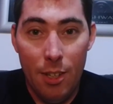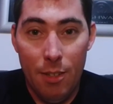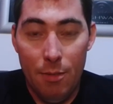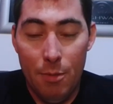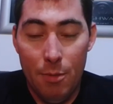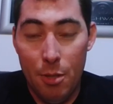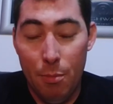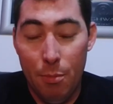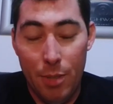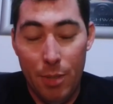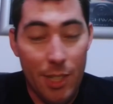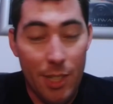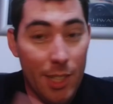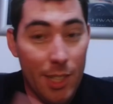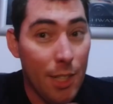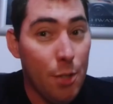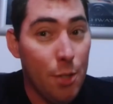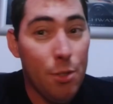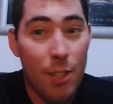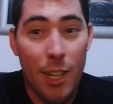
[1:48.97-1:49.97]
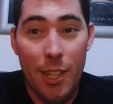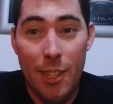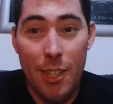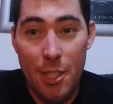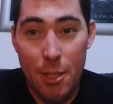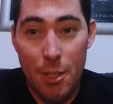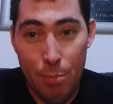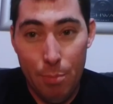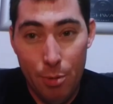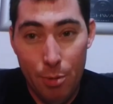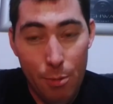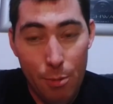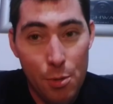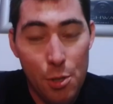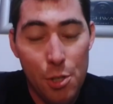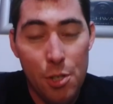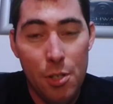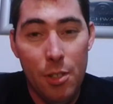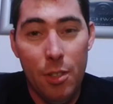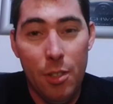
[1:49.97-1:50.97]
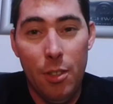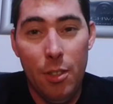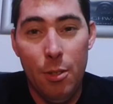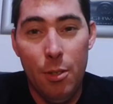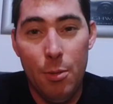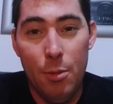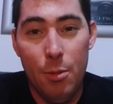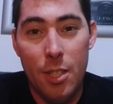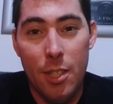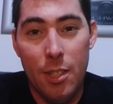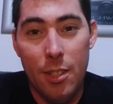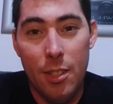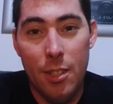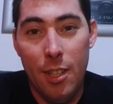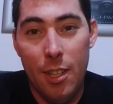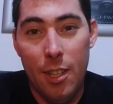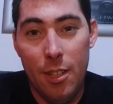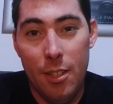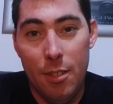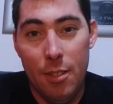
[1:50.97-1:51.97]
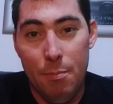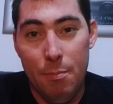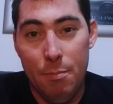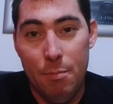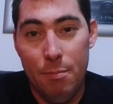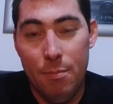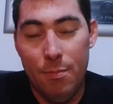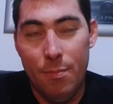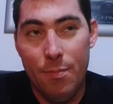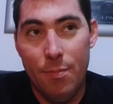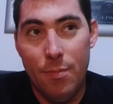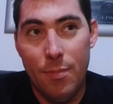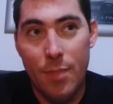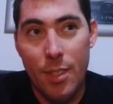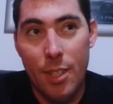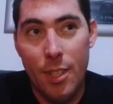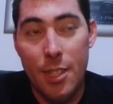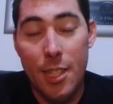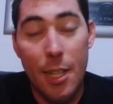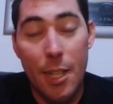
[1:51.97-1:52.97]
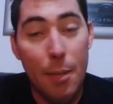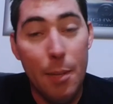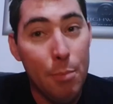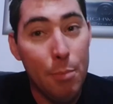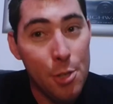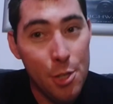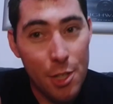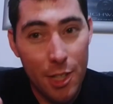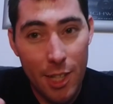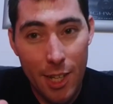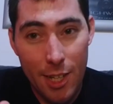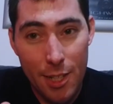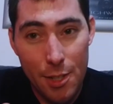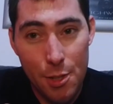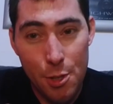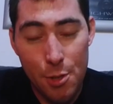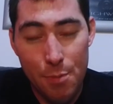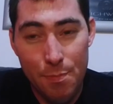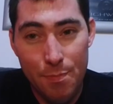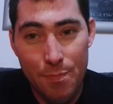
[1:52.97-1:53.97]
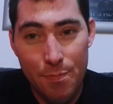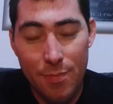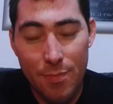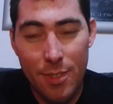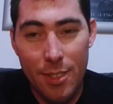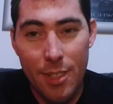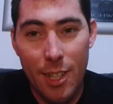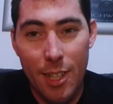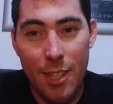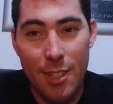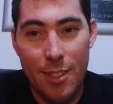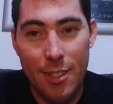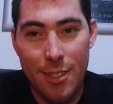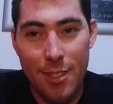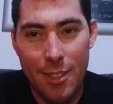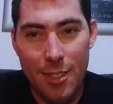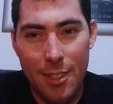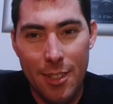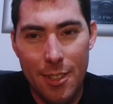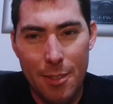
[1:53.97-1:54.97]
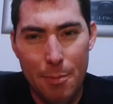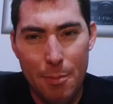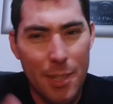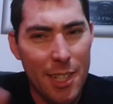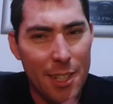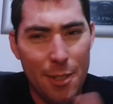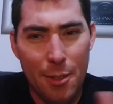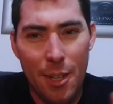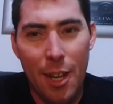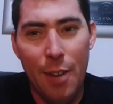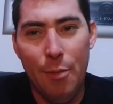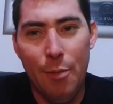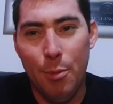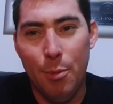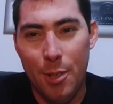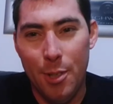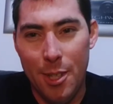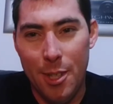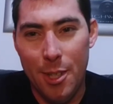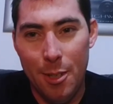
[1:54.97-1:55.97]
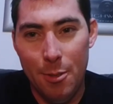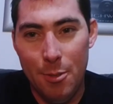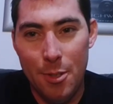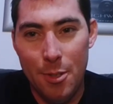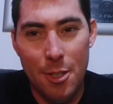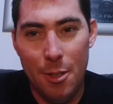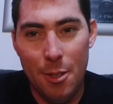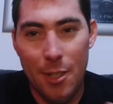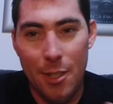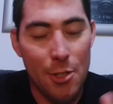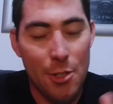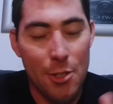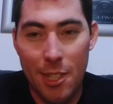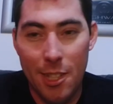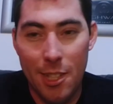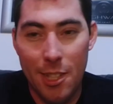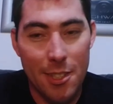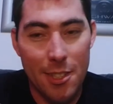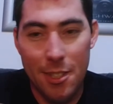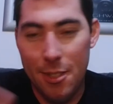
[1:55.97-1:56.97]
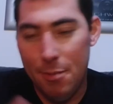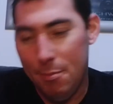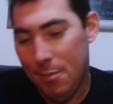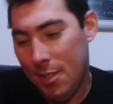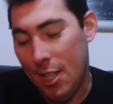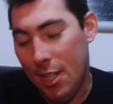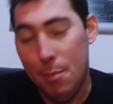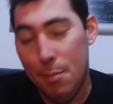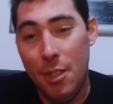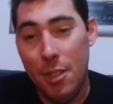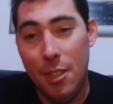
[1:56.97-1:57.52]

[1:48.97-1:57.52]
Somebody did try this approach using um, a temperature gauge and uh, but I don't have one of those so I just had to time